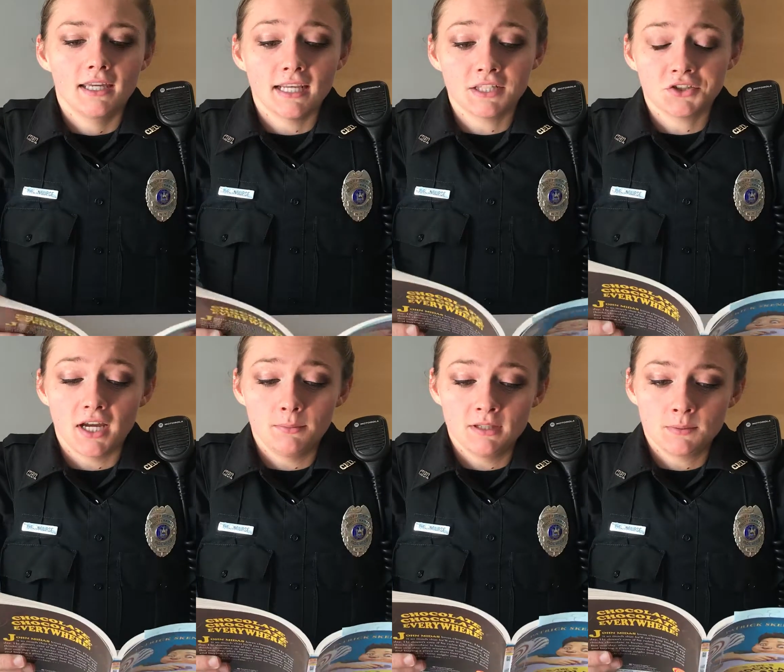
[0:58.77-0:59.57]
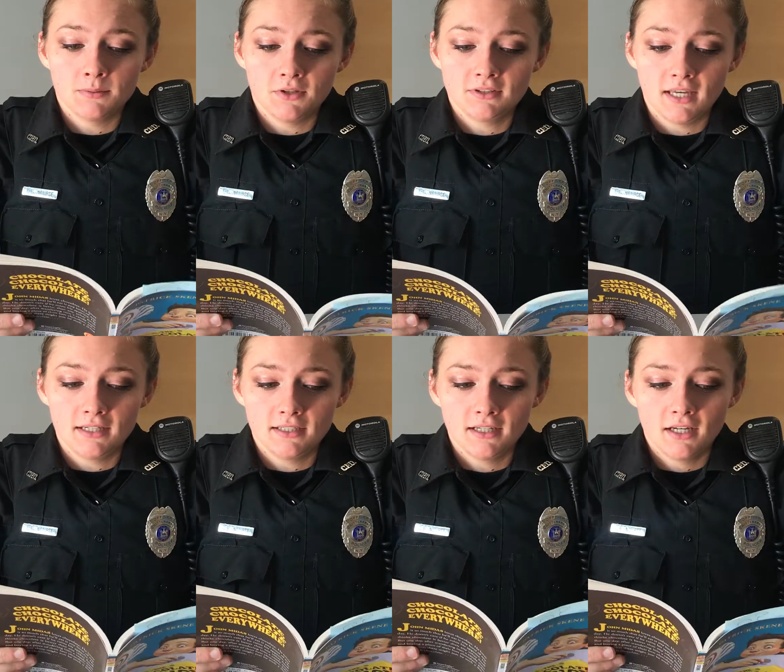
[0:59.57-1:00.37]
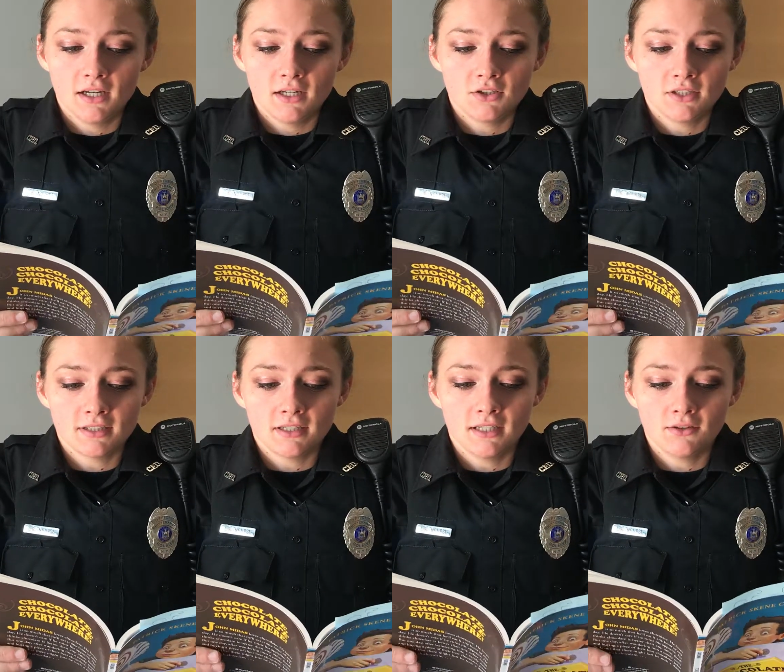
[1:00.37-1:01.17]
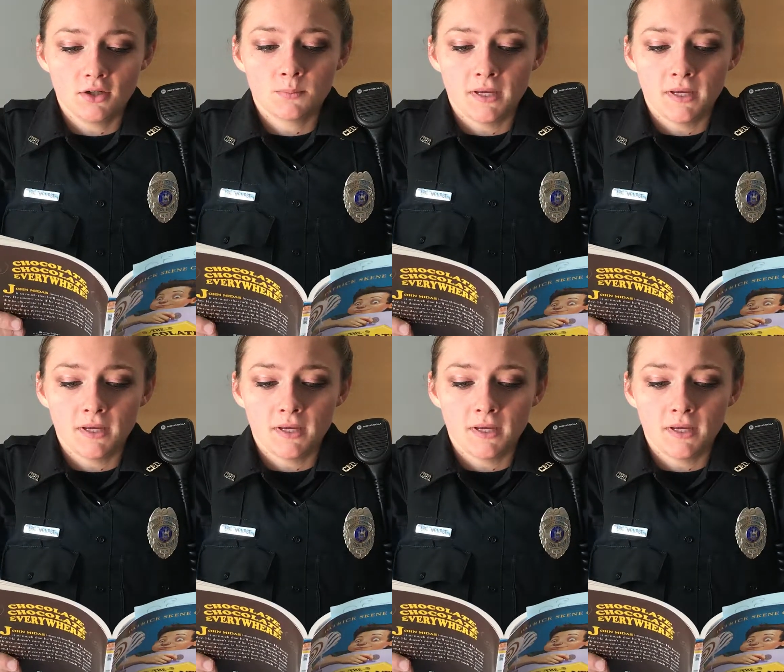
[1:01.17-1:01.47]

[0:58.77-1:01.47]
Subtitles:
"Yes, John," Miss Pimsell said. She suddenly looked